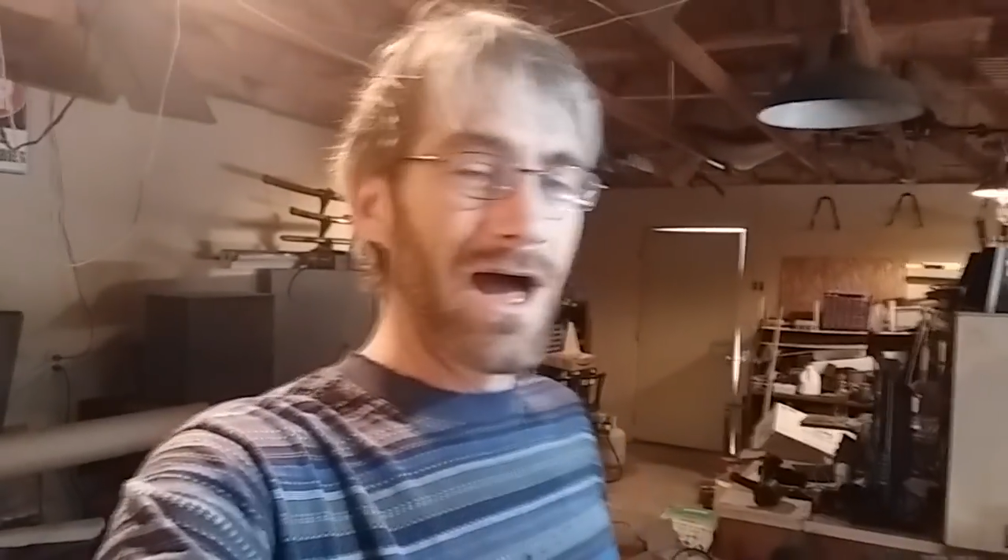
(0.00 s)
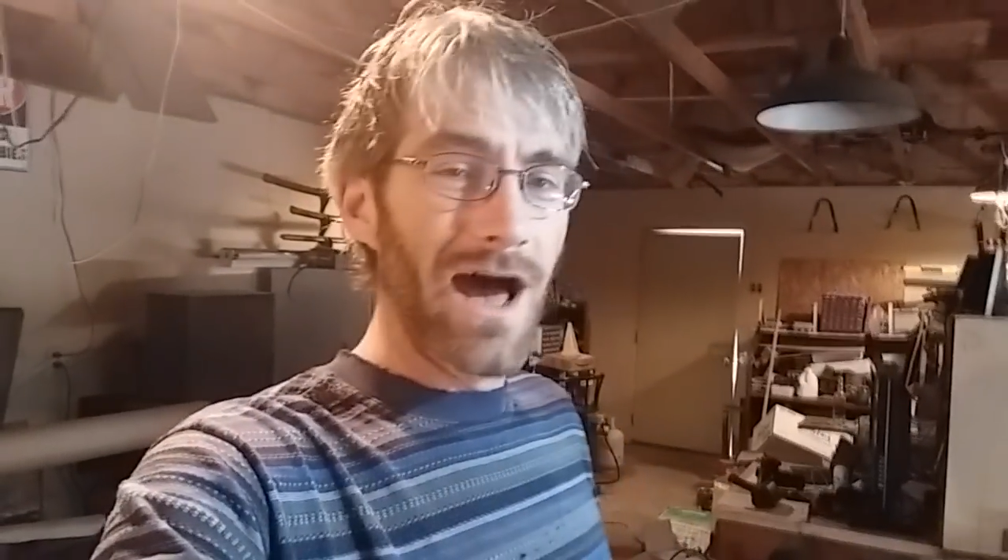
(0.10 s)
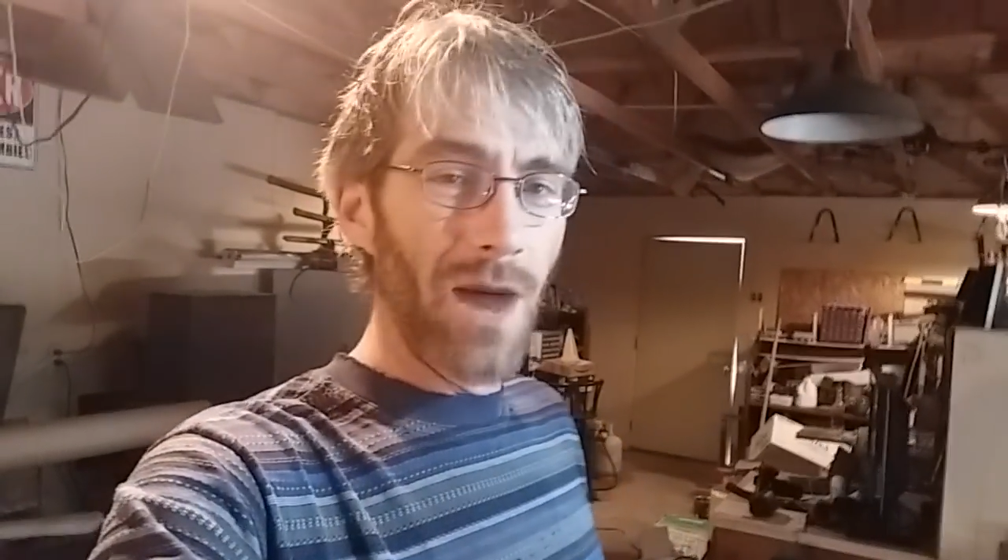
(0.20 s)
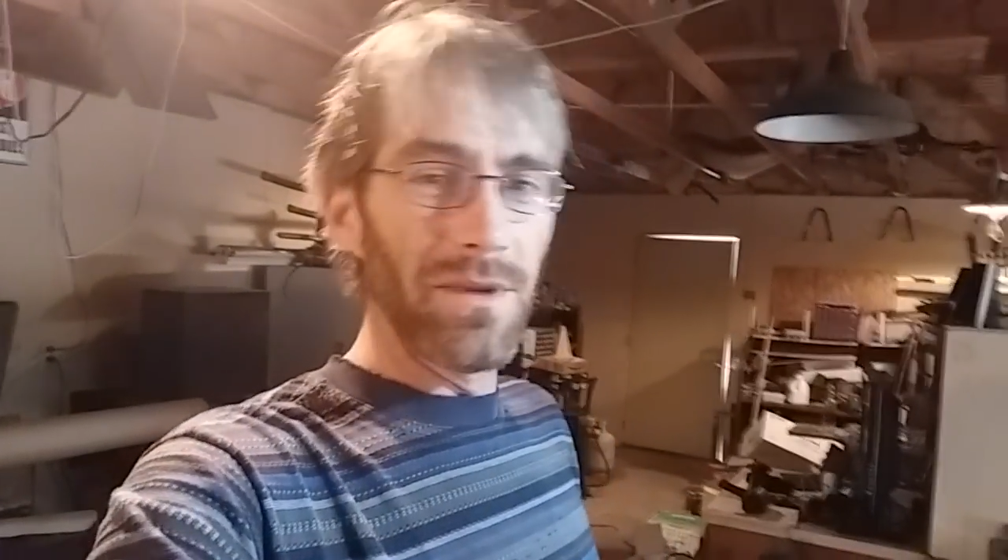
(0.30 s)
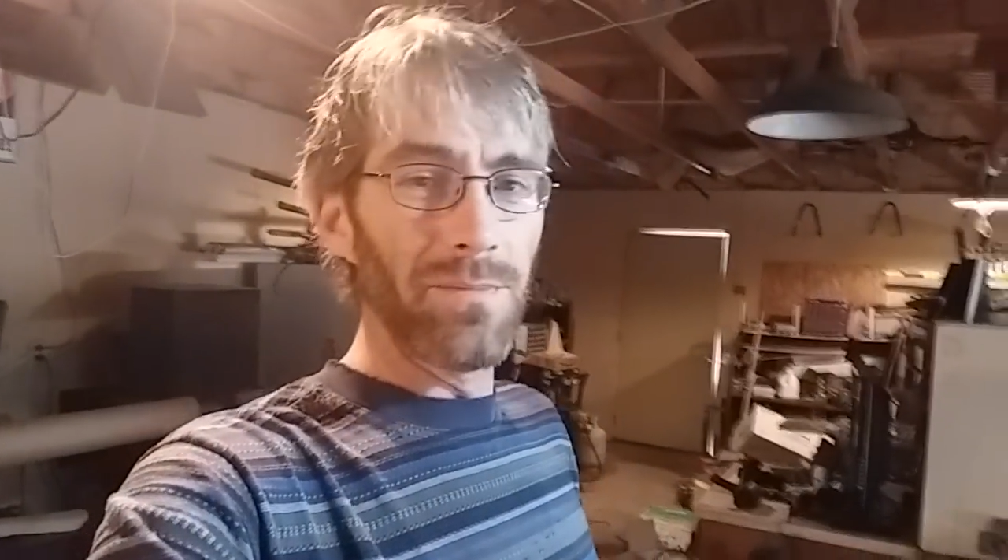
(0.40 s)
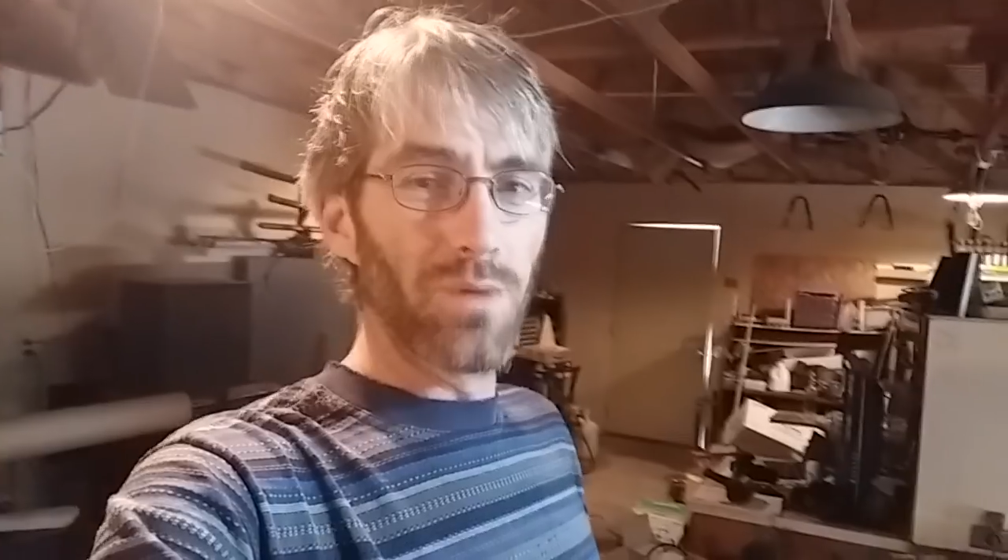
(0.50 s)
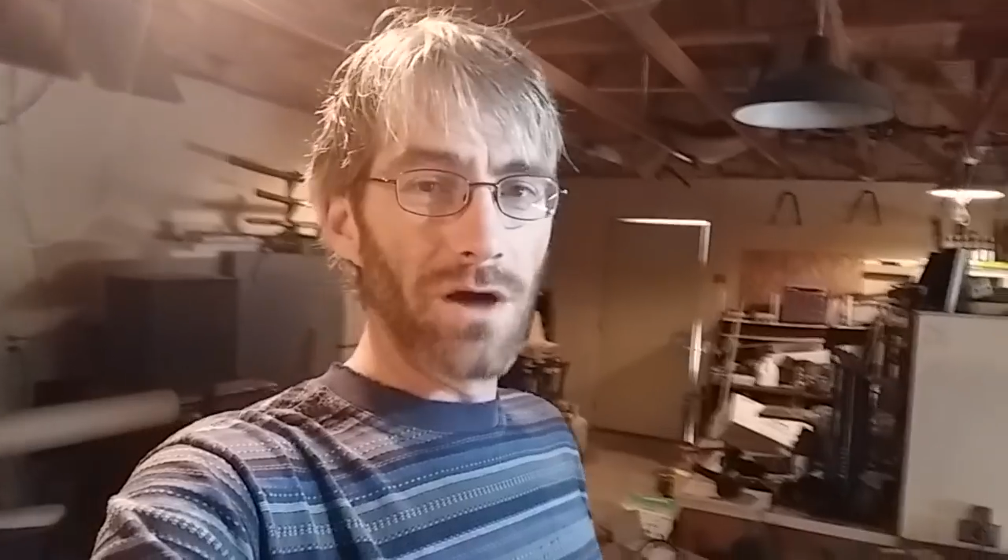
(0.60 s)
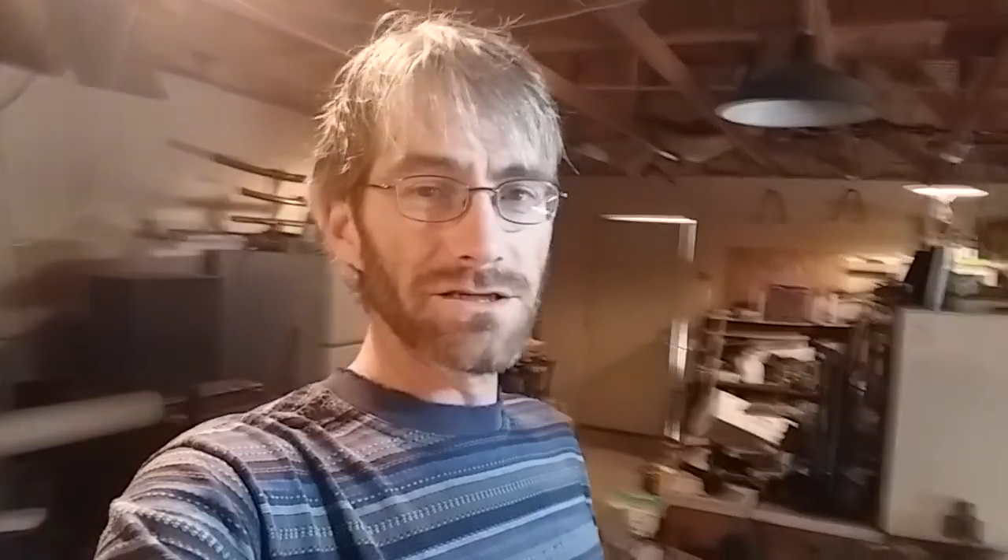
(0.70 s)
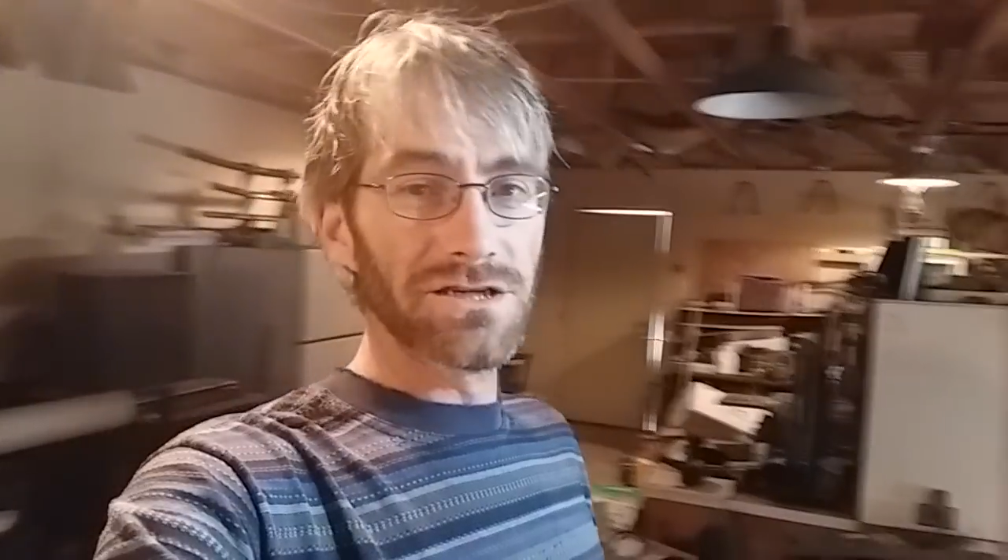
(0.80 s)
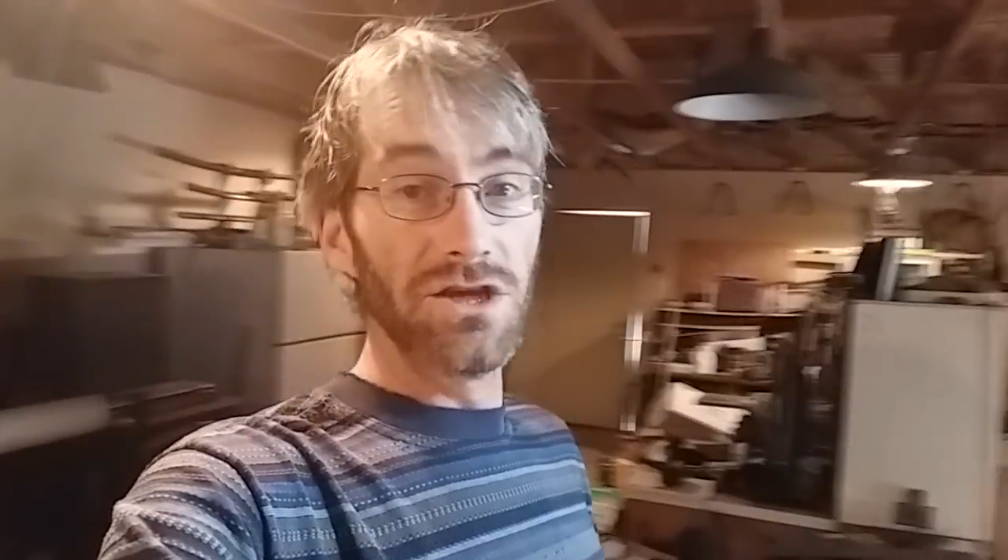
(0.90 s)
how many
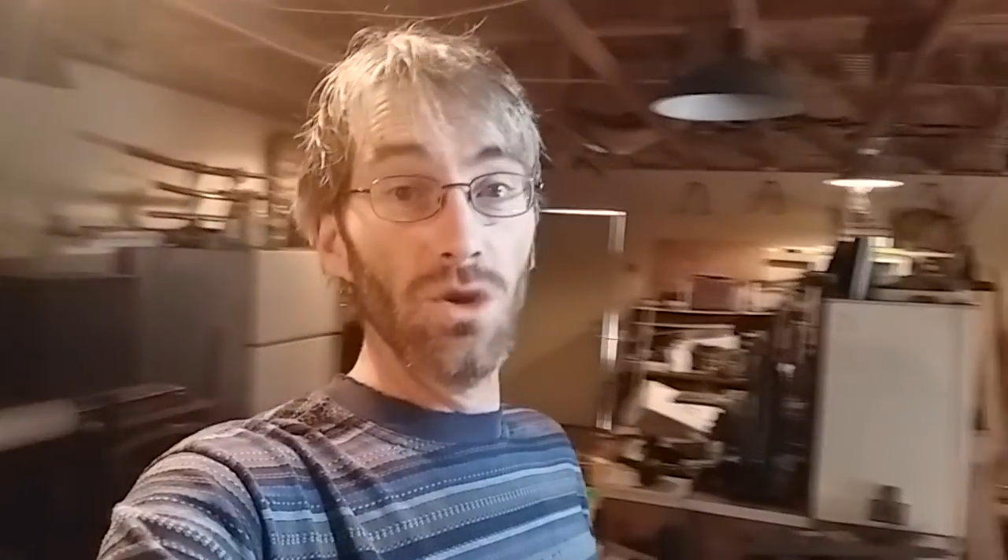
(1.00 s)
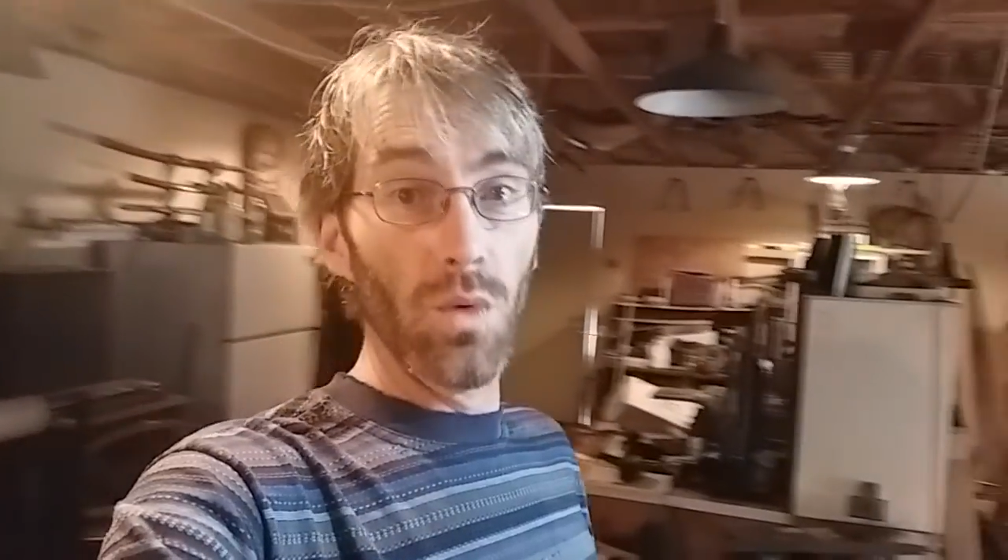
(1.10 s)
projects are you